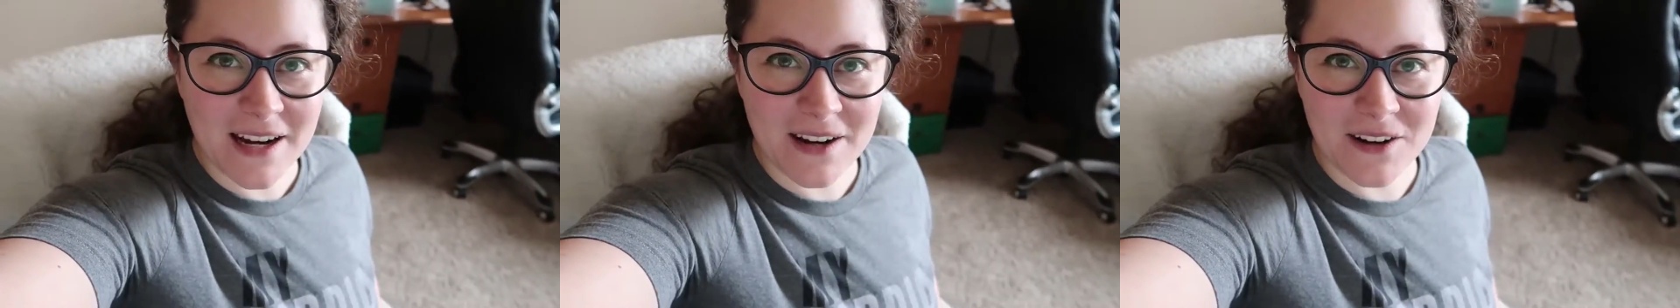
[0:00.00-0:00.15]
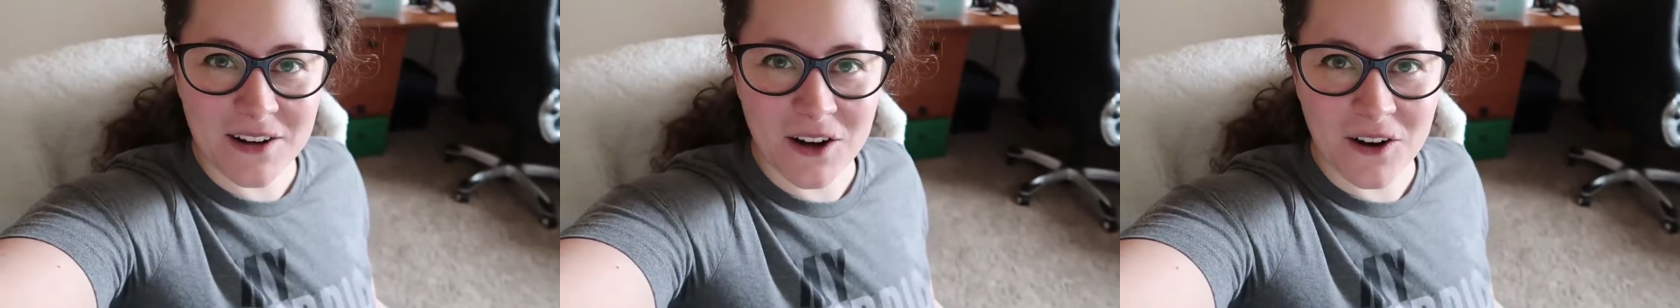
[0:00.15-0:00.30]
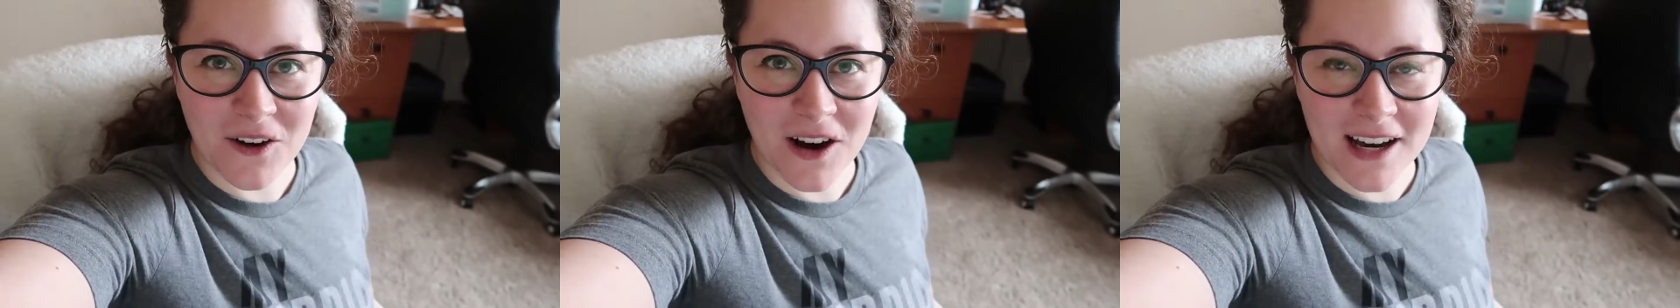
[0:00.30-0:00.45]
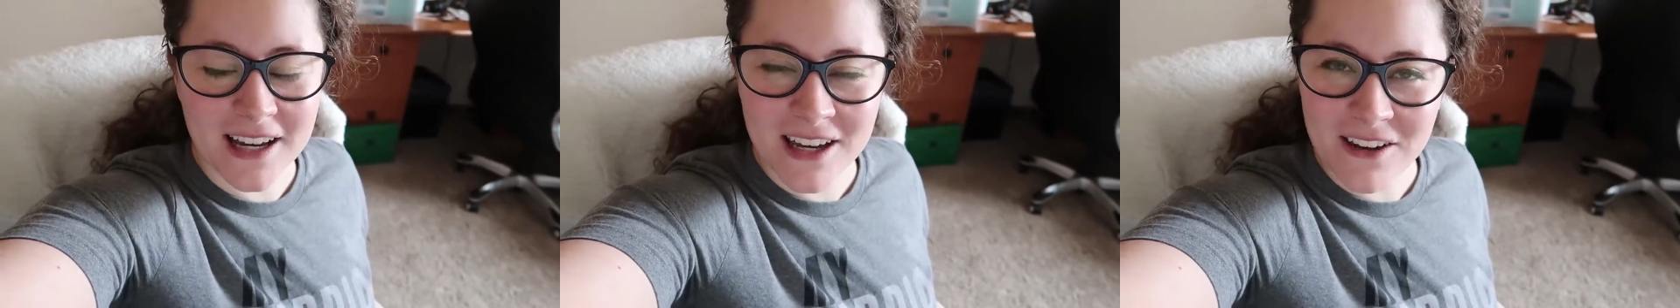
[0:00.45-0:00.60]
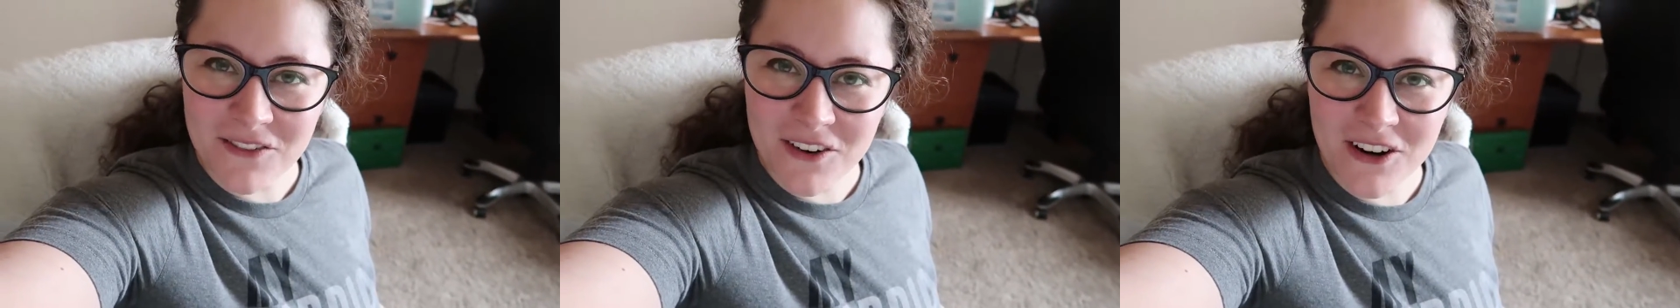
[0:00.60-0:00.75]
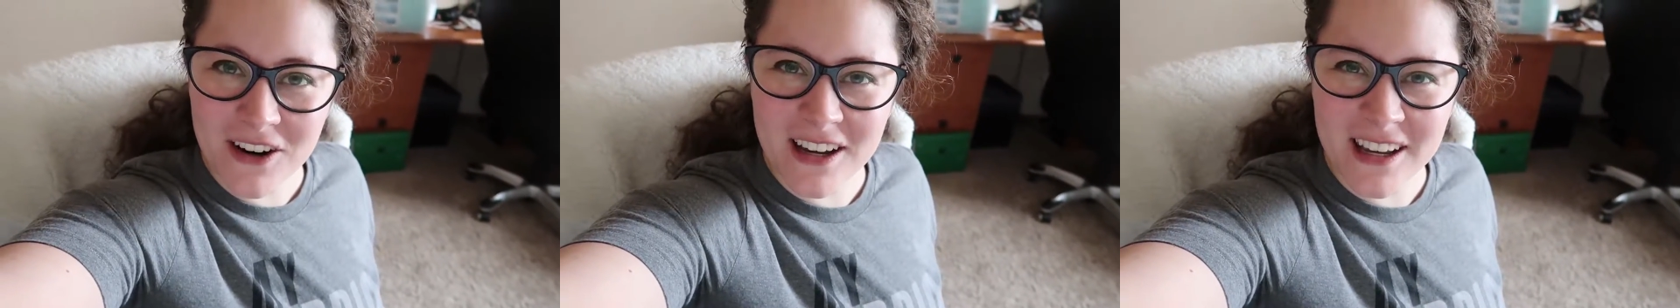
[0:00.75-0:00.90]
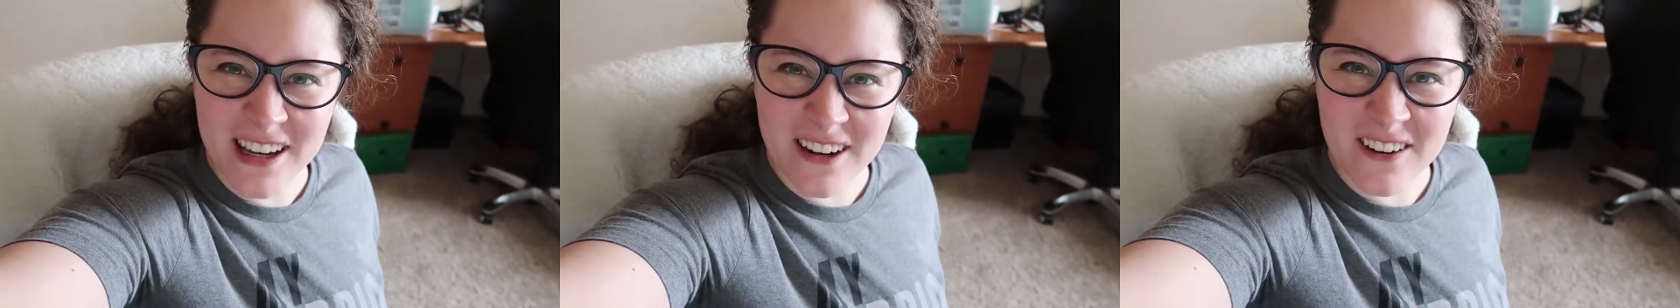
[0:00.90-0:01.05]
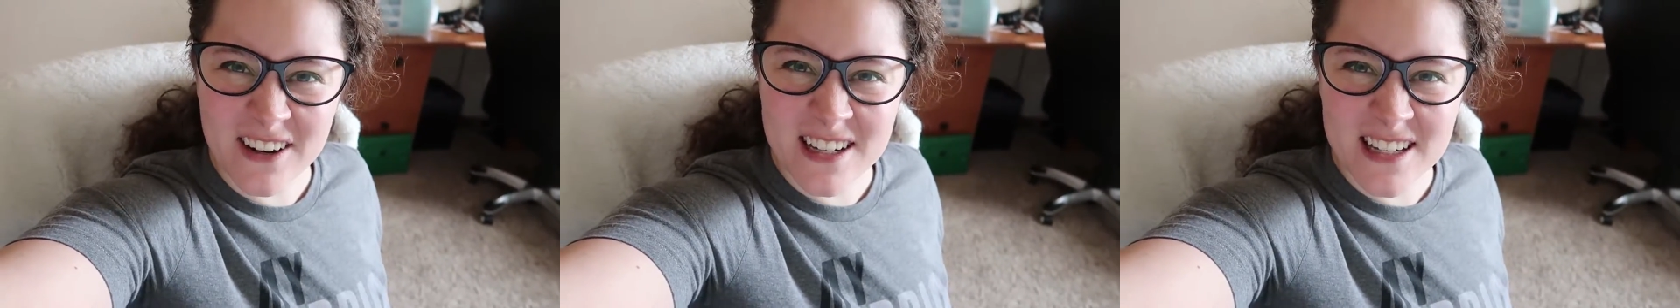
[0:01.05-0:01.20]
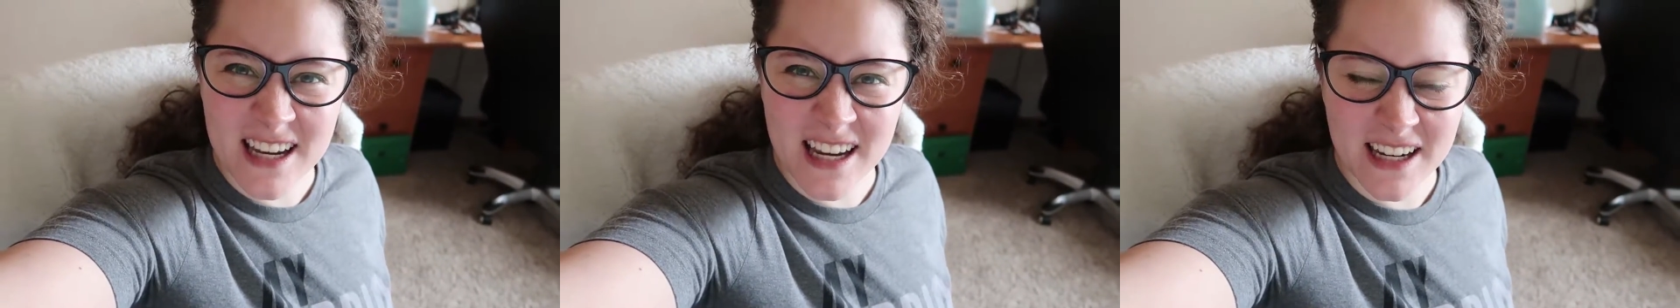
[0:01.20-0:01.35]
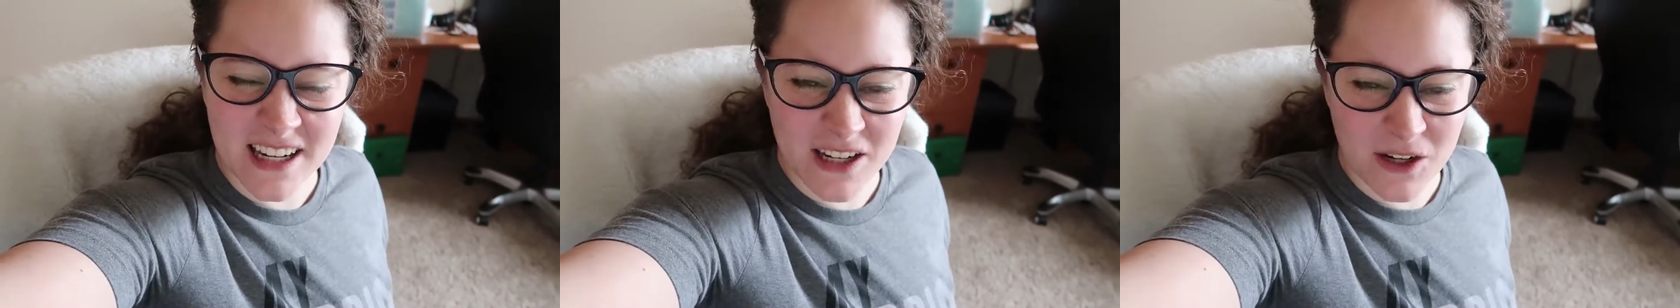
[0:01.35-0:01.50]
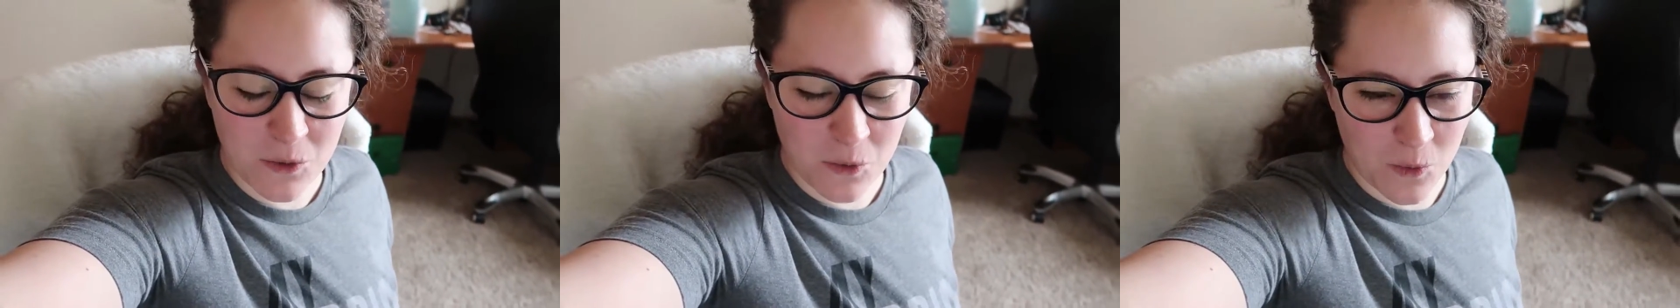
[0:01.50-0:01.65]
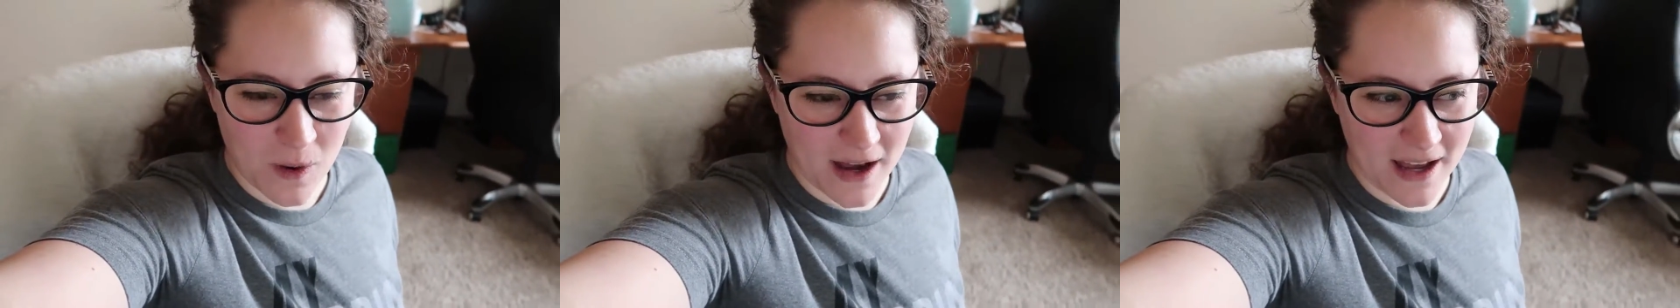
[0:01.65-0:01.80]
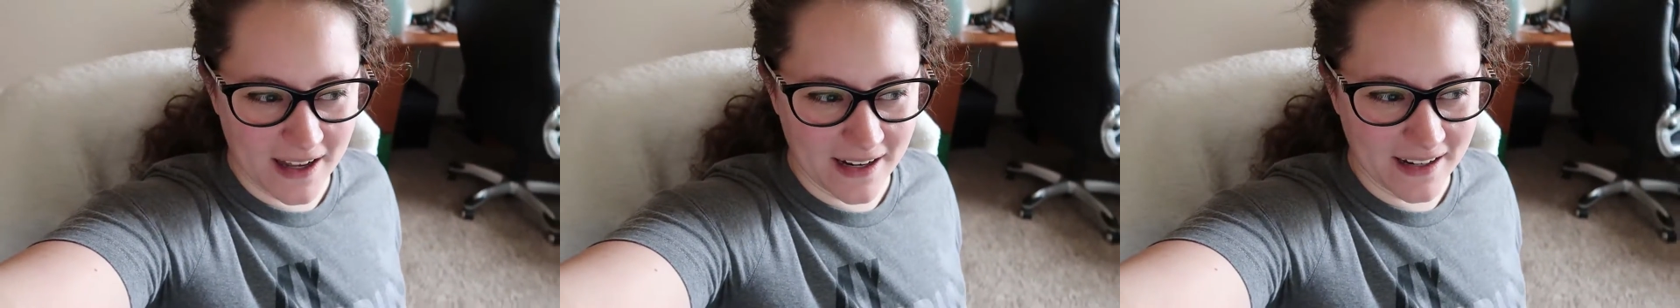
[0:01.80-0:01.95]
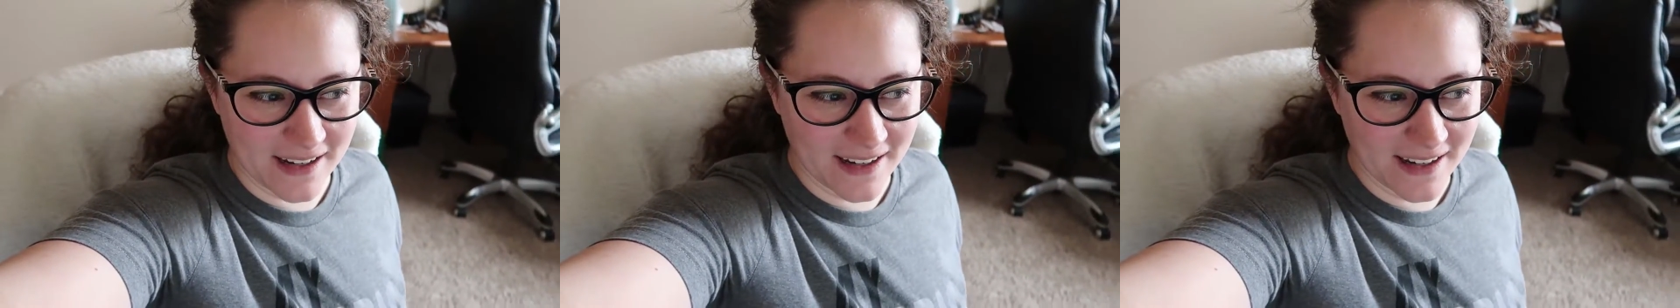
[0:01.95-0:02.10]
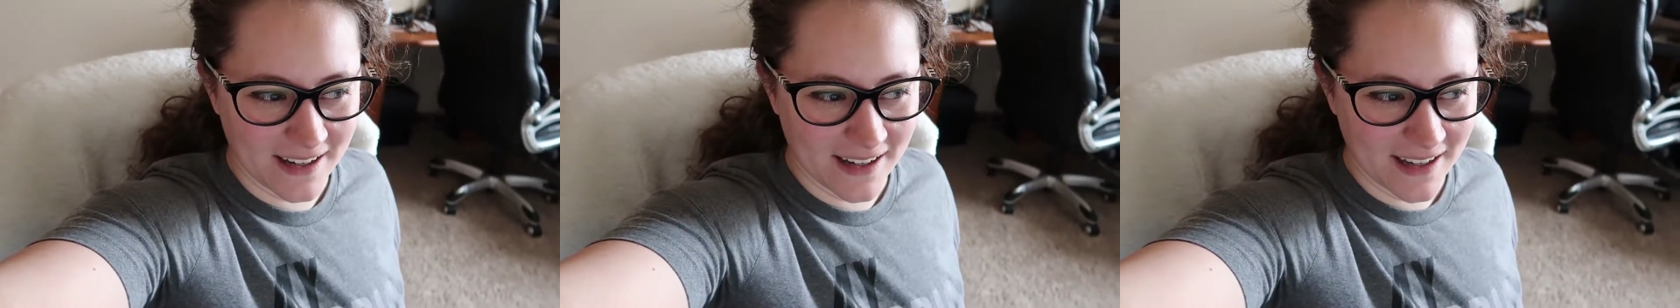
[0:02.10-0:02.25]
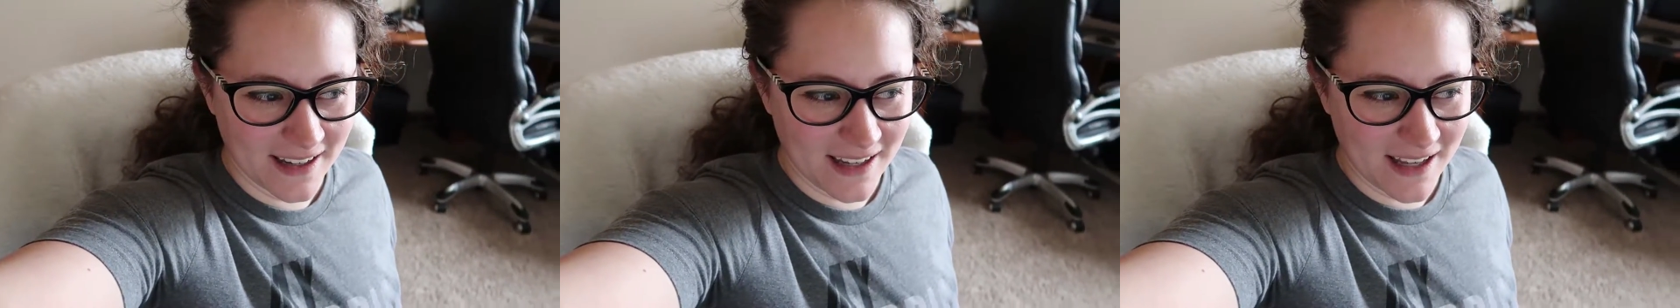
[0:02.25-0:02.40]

I don't know. I get very irritated when